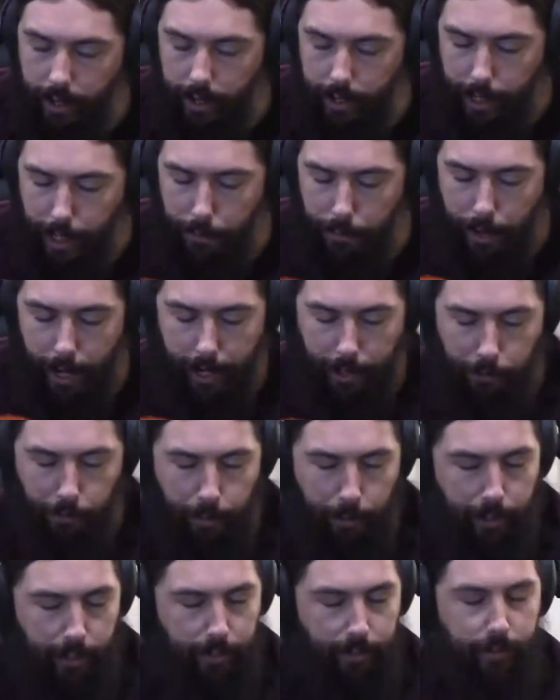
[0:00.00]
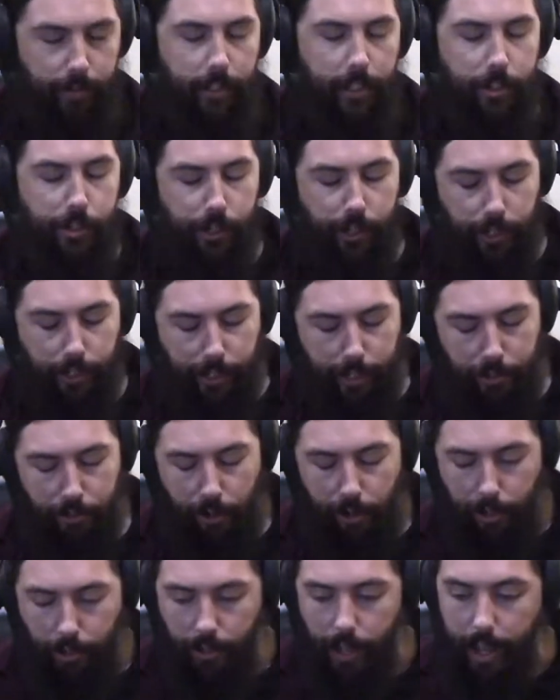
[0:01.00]
in my experience teaching
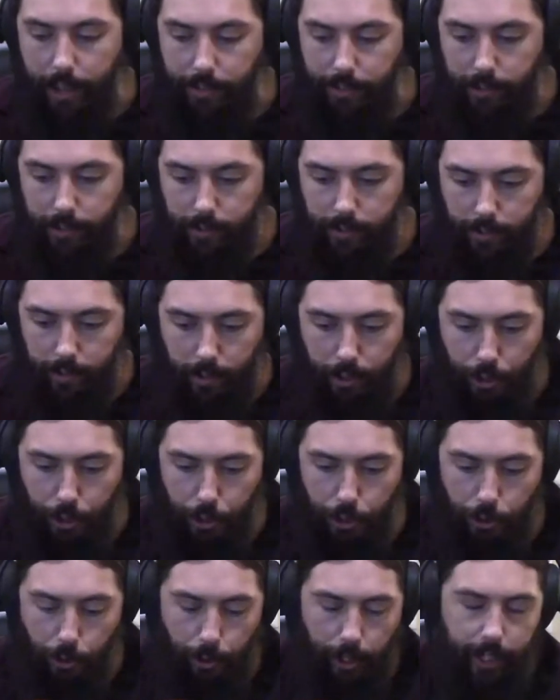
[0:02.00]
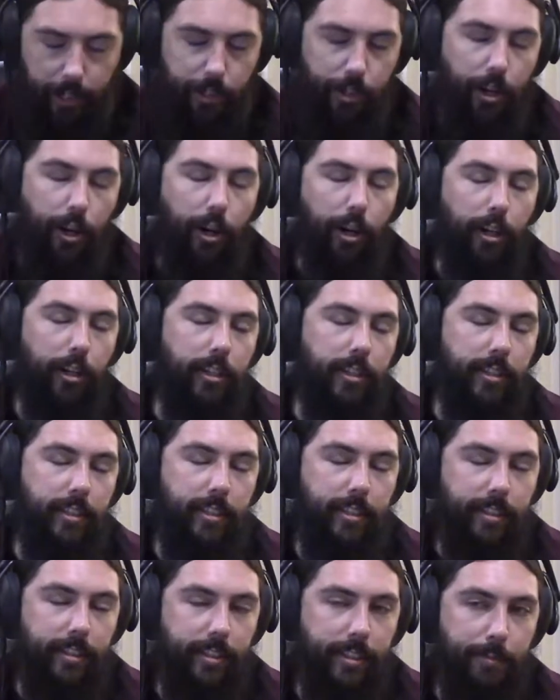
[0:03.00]
guitar classes, your guitar
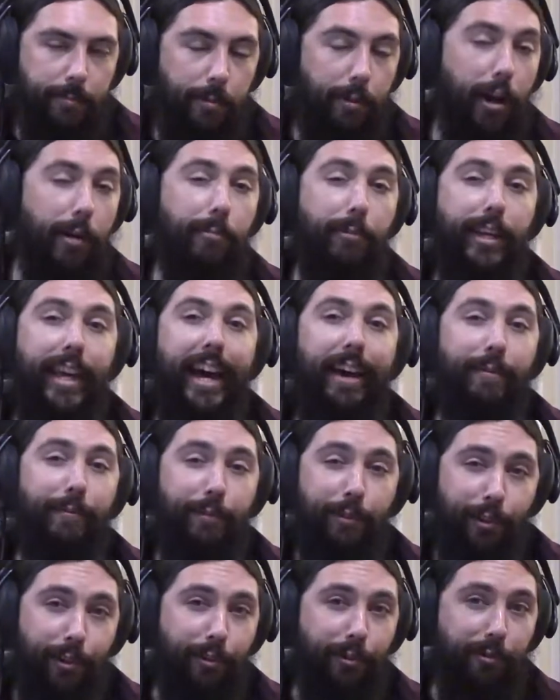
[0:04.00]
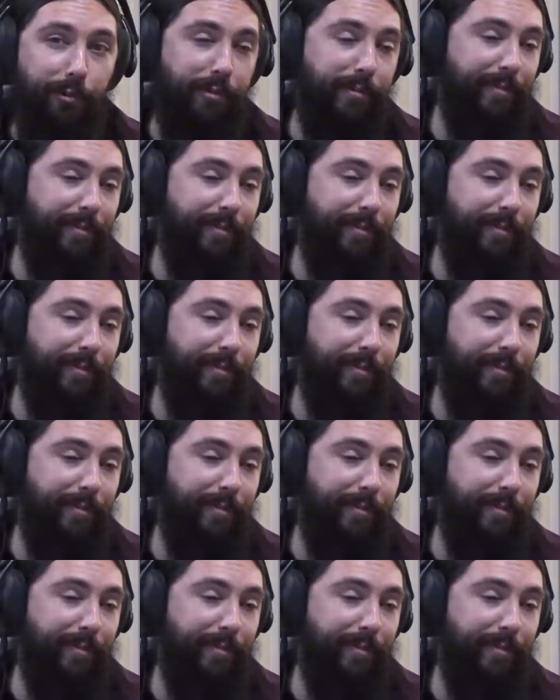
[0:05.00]
is probably out of tune.